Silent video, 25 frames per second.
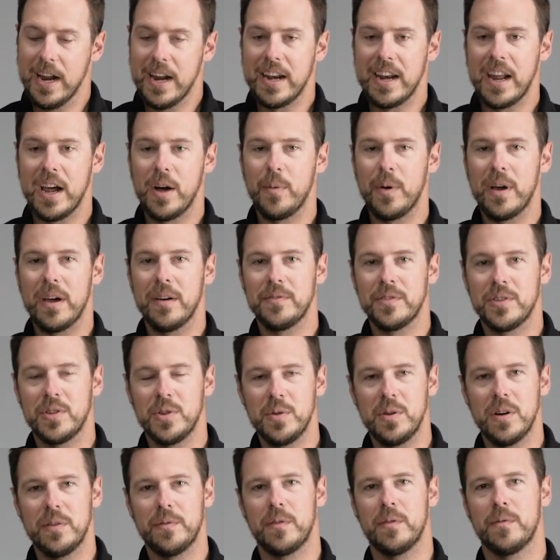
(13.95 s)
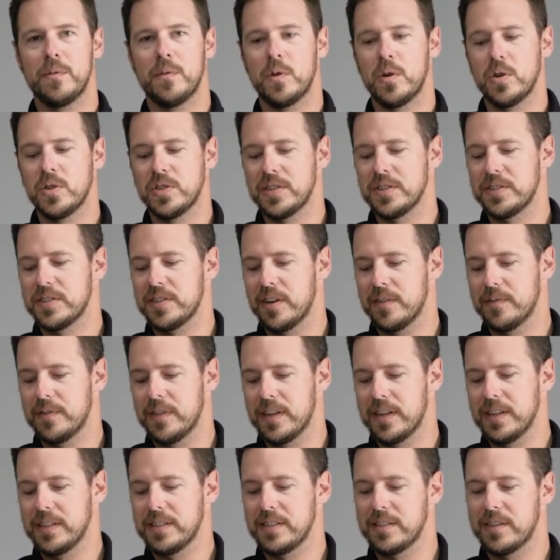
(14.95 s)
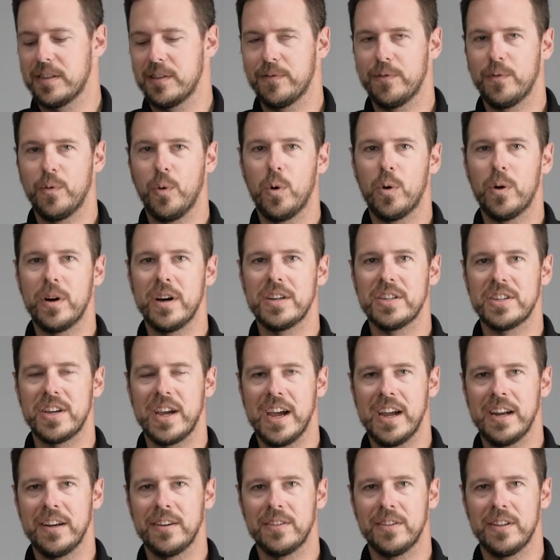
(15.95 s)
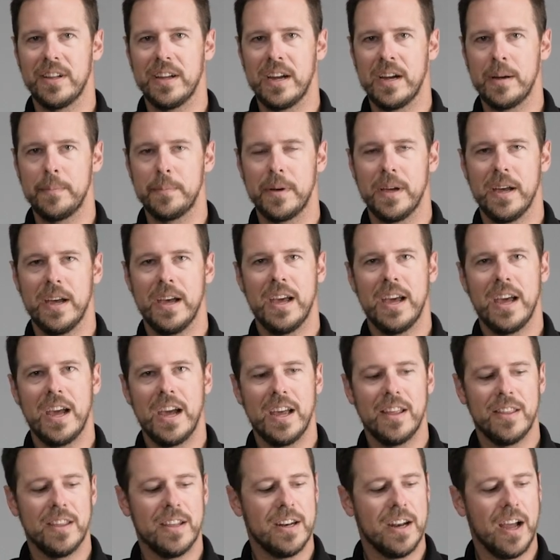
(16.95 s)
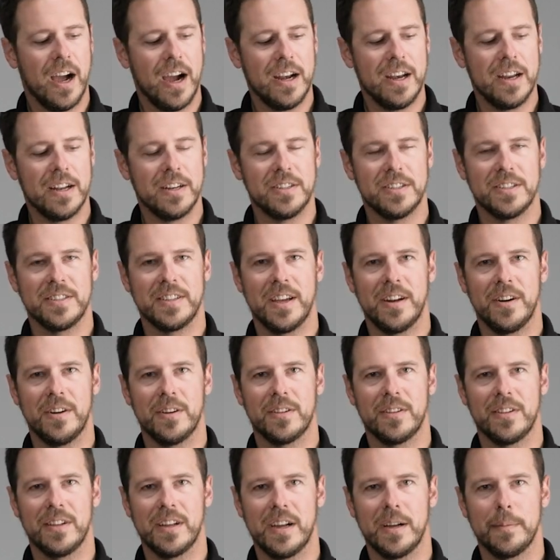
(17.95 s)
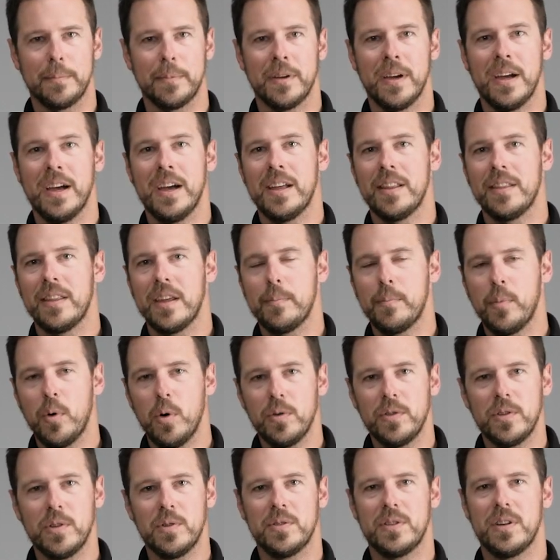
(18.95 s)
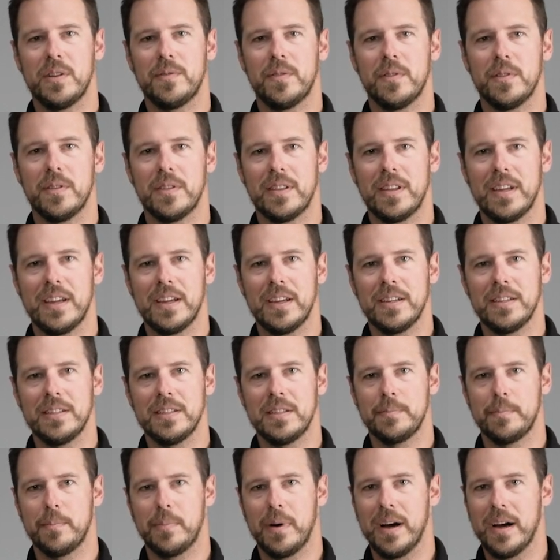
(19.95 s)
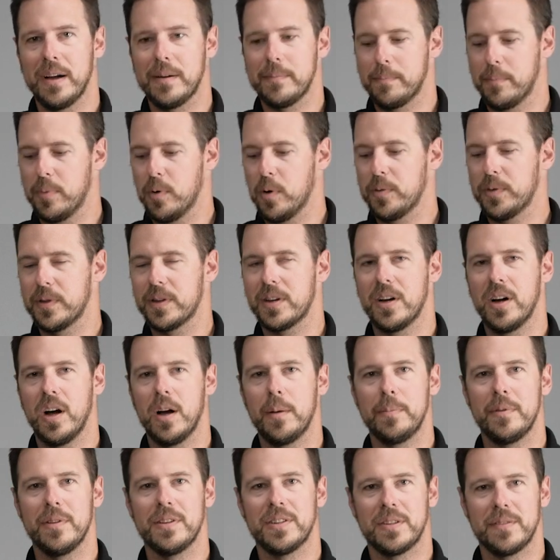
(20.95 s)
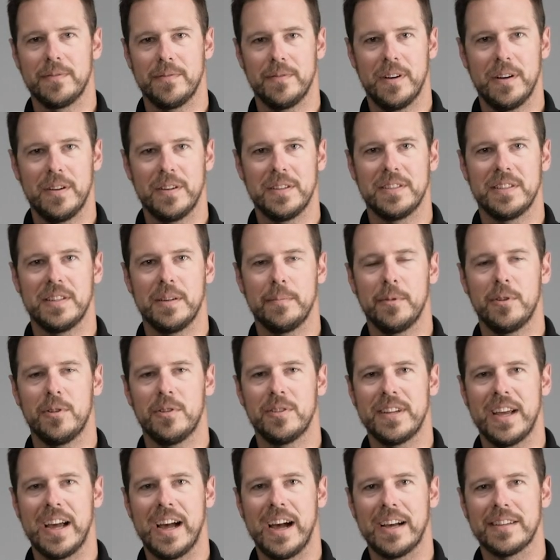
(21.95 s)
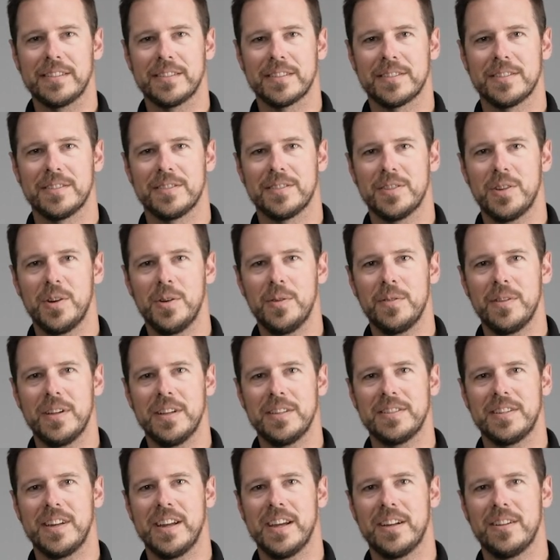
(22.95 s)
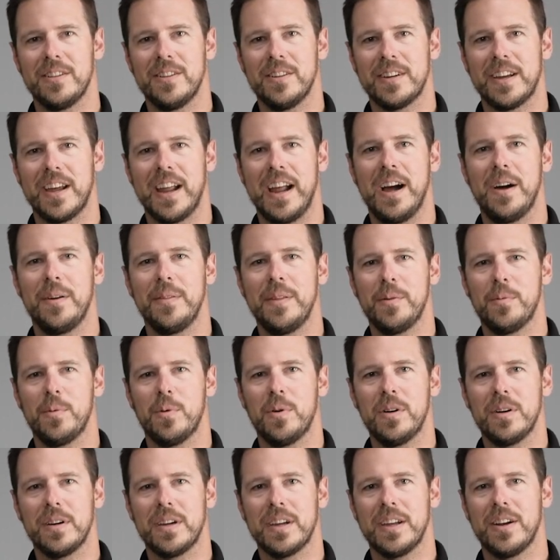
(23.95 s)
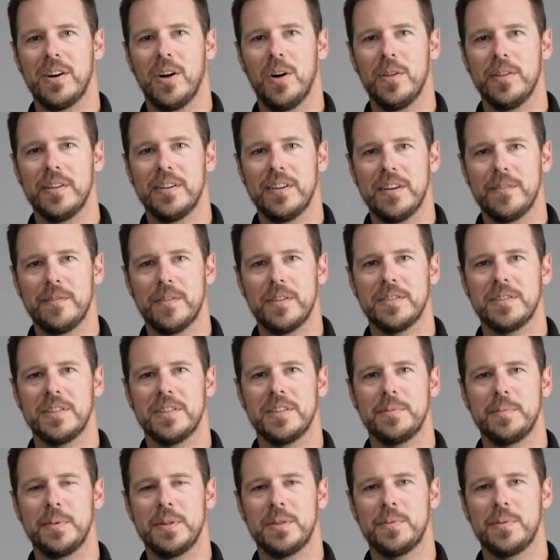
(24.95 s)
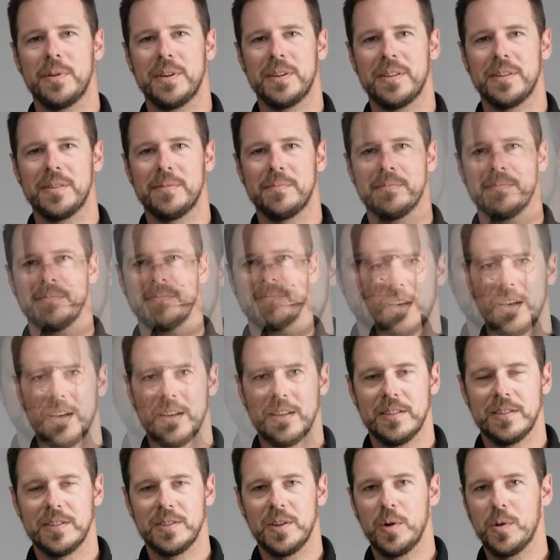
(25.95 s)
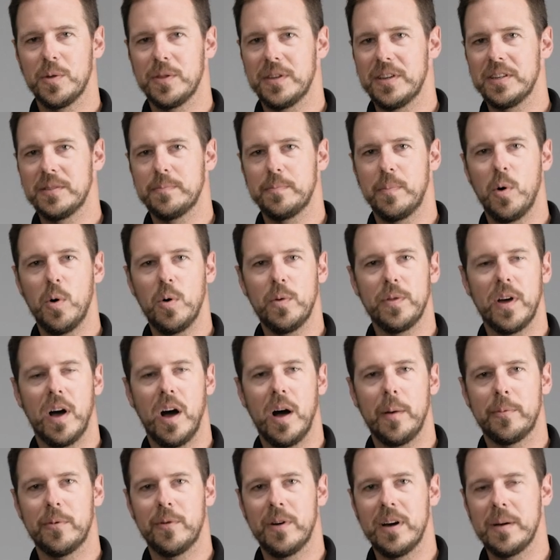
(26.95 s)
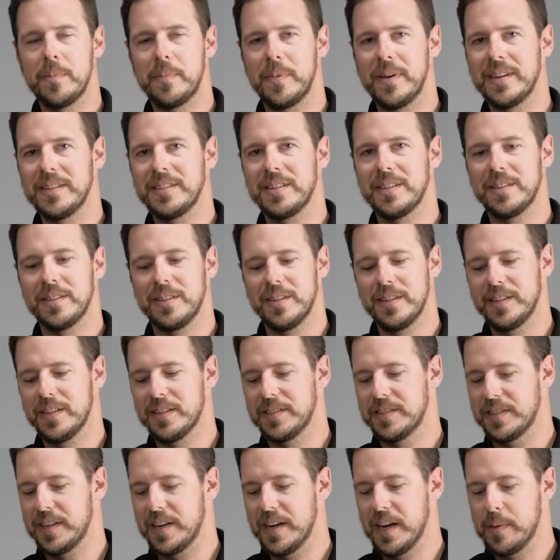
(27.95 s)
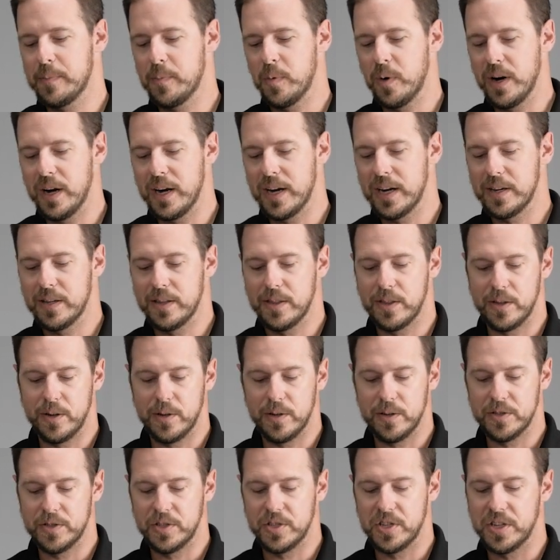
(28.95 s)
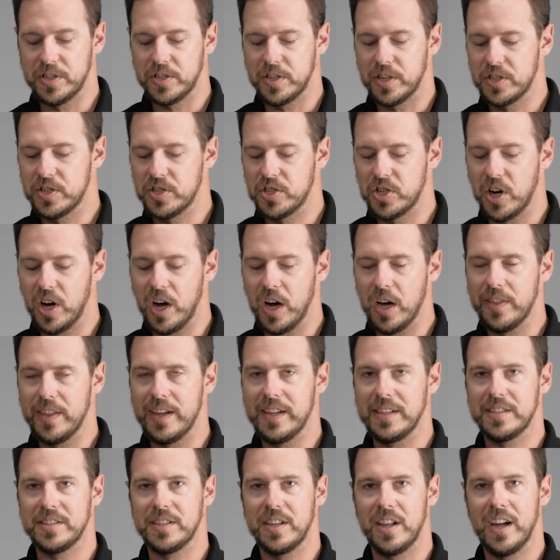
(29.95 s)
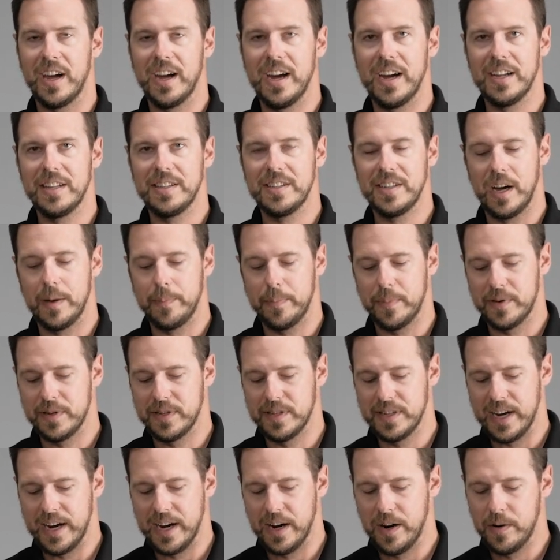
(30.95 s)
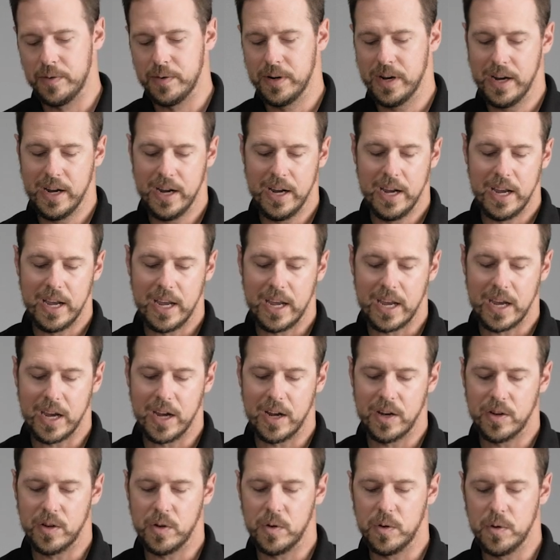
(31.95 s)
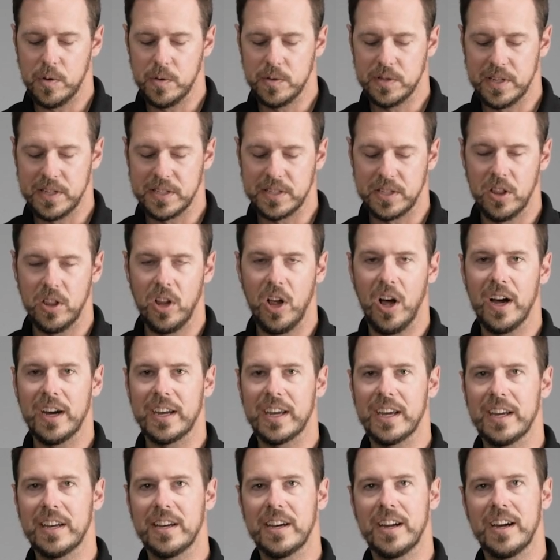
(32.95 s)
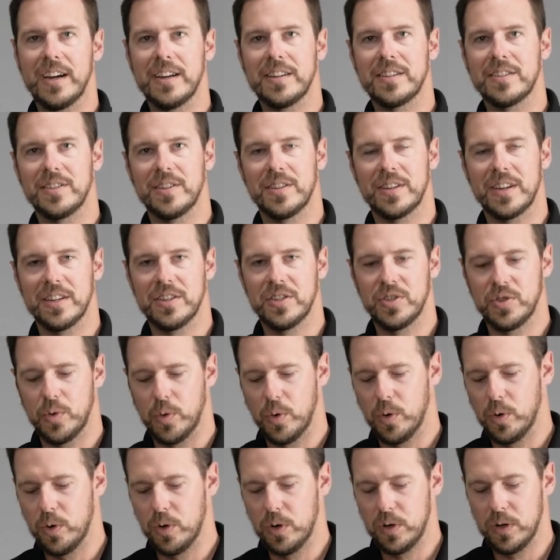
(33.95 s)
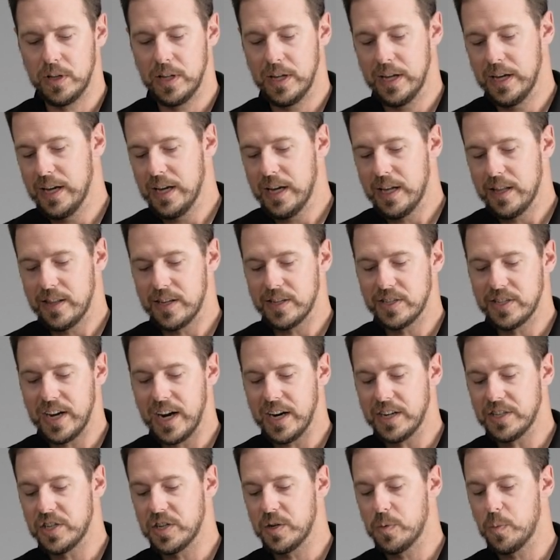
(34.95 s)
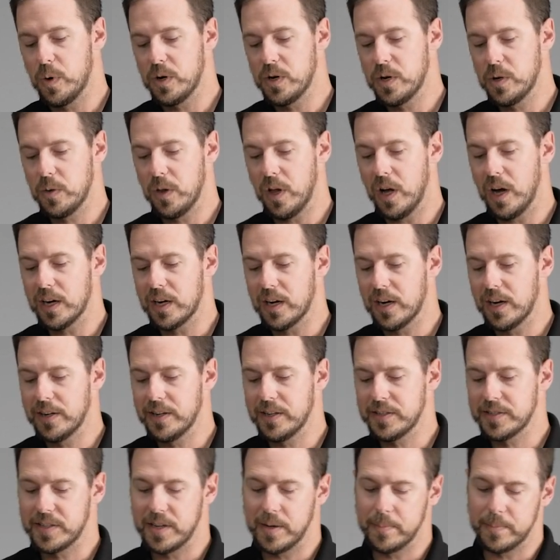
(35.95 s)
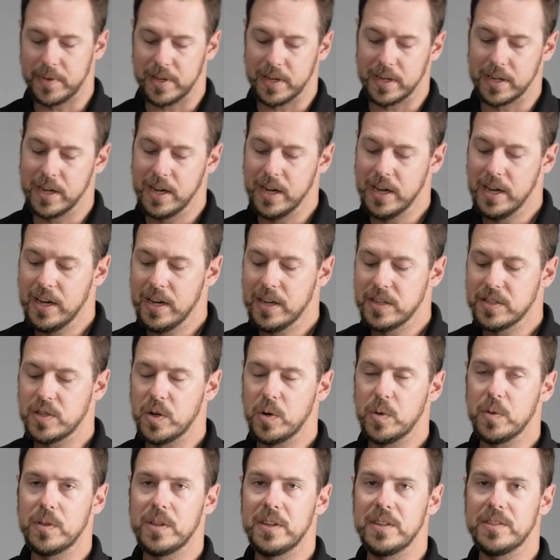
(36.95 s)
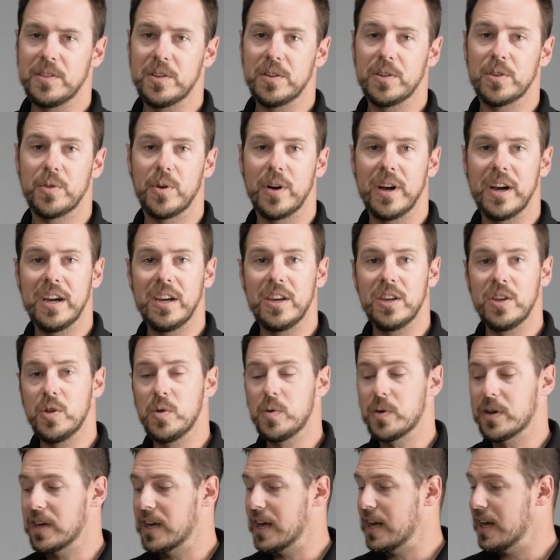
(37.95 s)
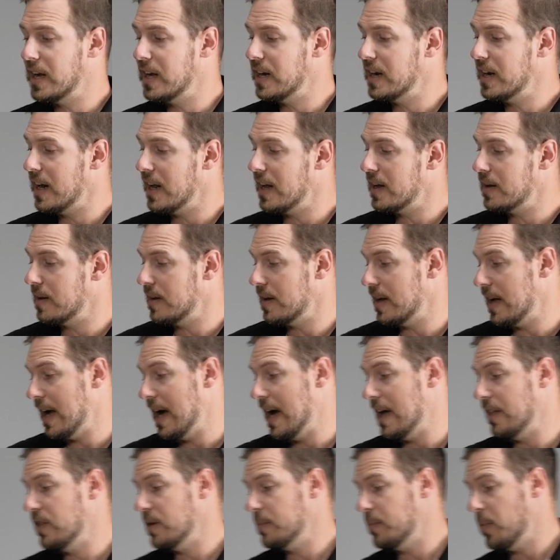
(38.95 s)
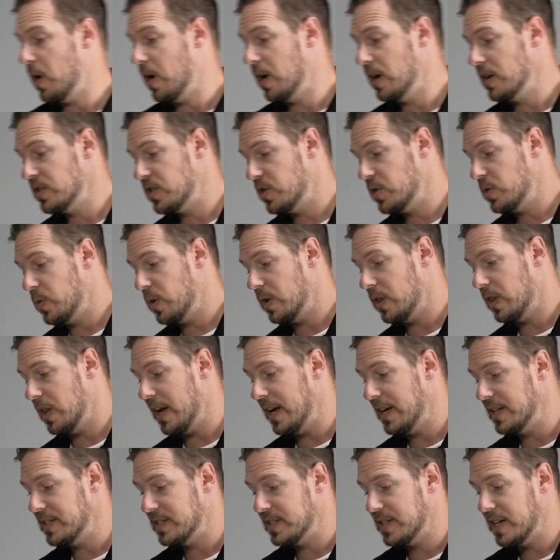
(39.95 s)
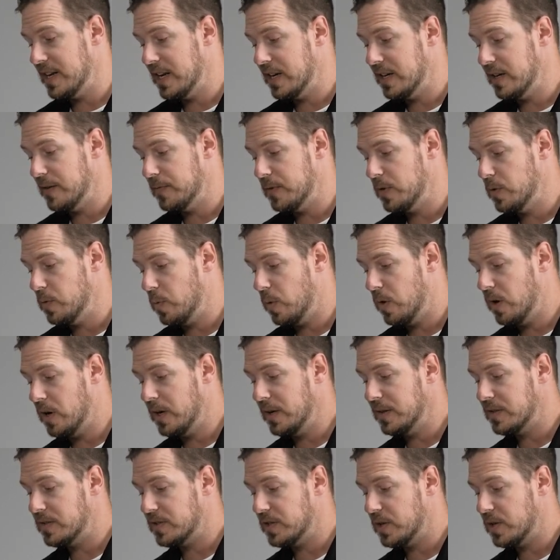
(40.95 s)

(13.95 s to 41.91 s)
Now we have two different versions of this, the 4-inch end clamp and the 9-inch center clamp. They both do different things, but both accomplish very similar tasks. So let's take a look at how they work and all the differences between them. So these both operate basically the same way. There's just a jaw that slides up and down, and you use this locking nut to control the tension when you lock onto something. So these are great. You can add them onto a light stand if you want.